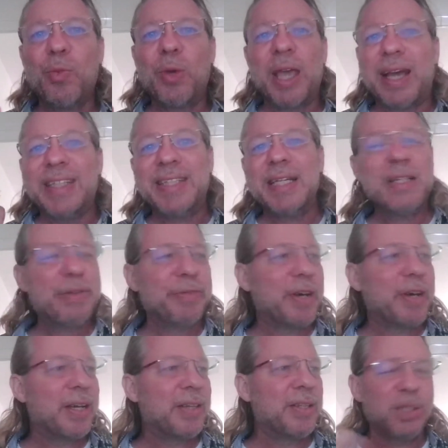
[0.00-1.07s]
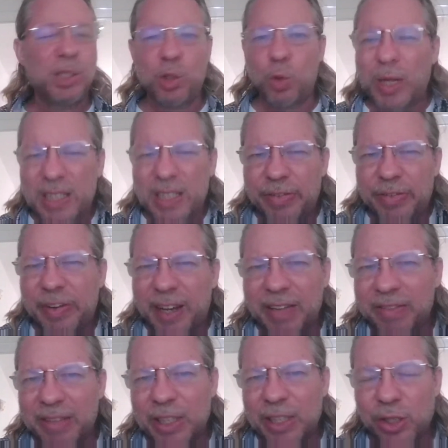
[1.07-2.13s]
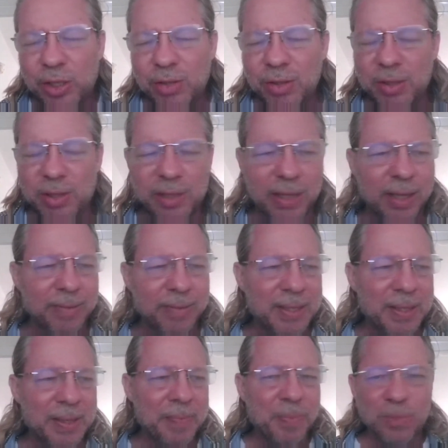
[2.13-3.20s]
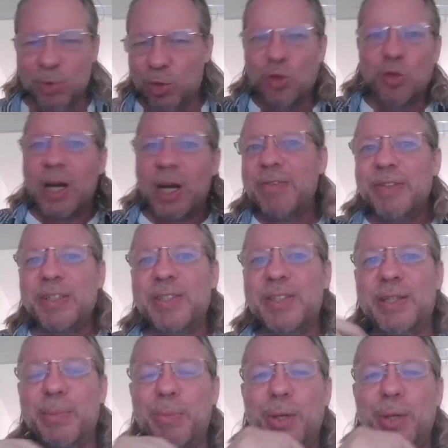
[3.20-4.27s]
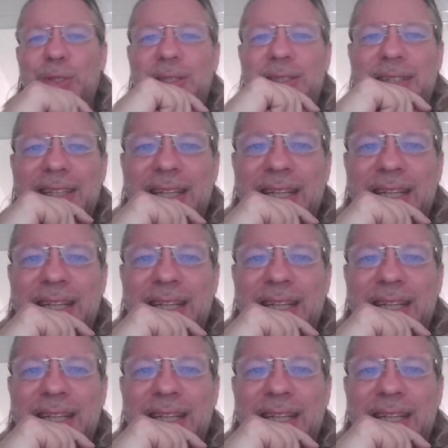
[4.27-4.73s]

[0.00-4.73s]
we identified the 25 issues that drive us the most